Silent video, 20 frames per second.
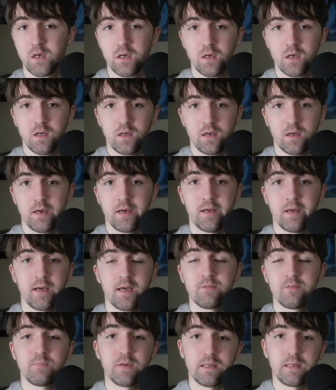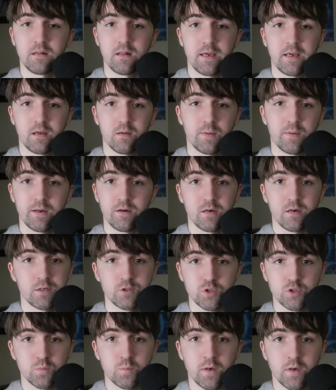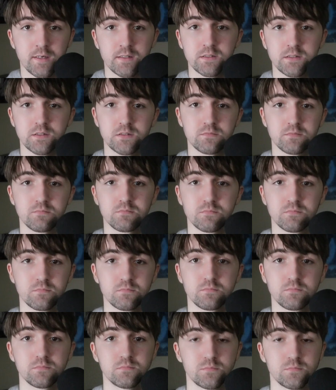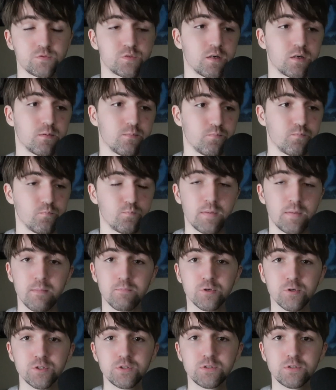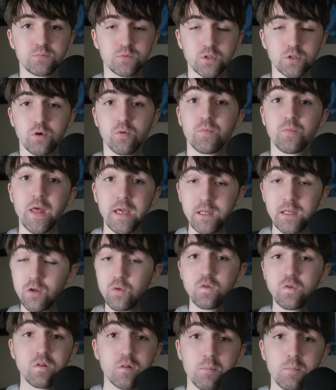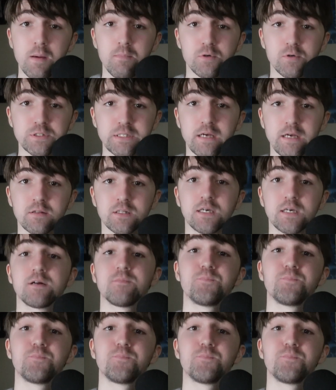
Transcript: I made like about $100 from members. So thank you to the members out there.